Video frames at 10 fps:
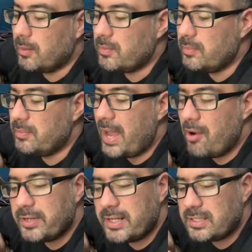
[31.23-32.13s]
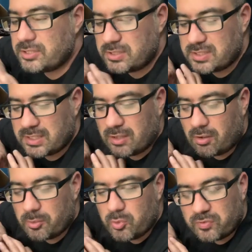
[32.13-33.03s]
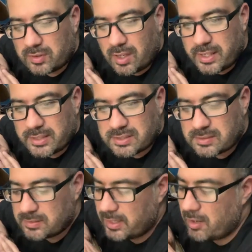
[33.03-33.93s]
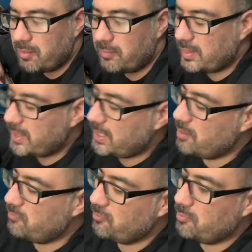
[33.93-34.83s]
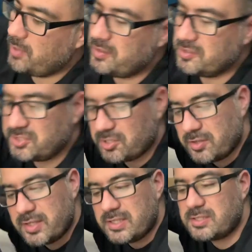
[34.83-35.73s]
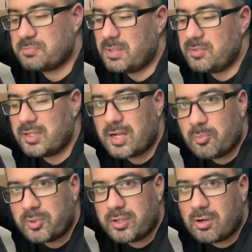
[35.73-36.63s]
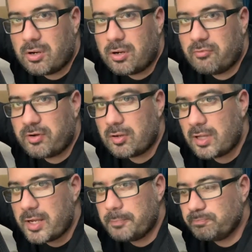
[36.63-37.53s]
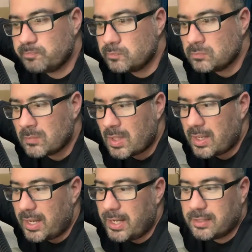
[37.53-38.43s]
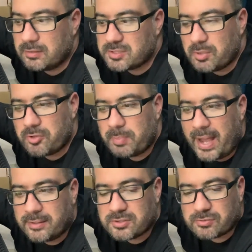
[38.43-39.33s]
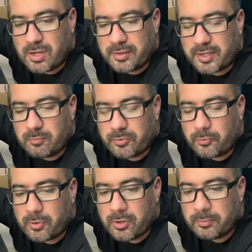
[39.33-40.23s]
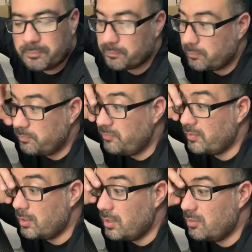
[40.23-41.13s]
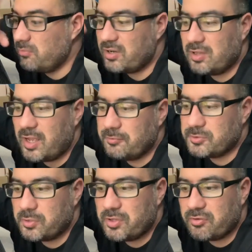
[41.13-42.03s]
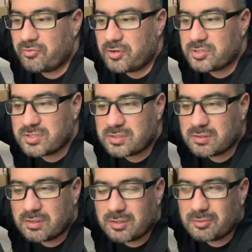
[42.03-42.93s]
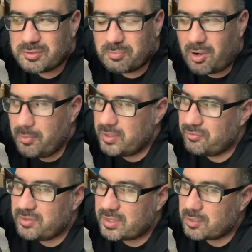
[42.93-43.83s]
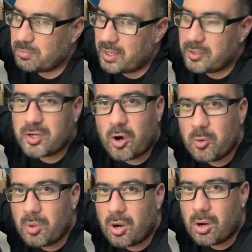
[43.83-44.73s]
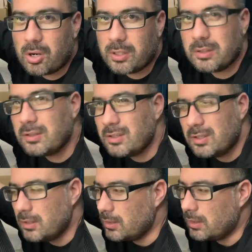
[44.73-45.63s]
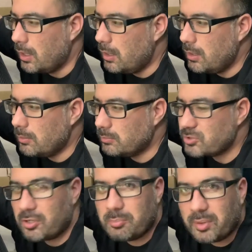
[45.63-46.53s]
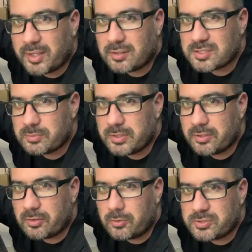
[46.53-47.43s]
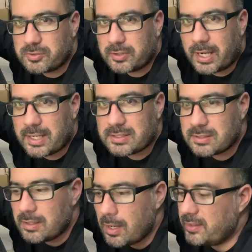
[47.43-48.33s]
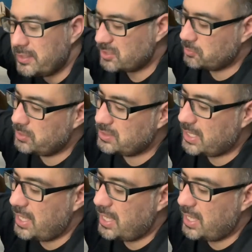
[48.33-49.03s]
Nowadays you see all the moving lights. They came from not necessarily this, maybe a company called Verilight and some other patents around the world. Verilight was one of the first. It was probably, if you think about it, Komar and drawing a blank on some of the other old school guys. This was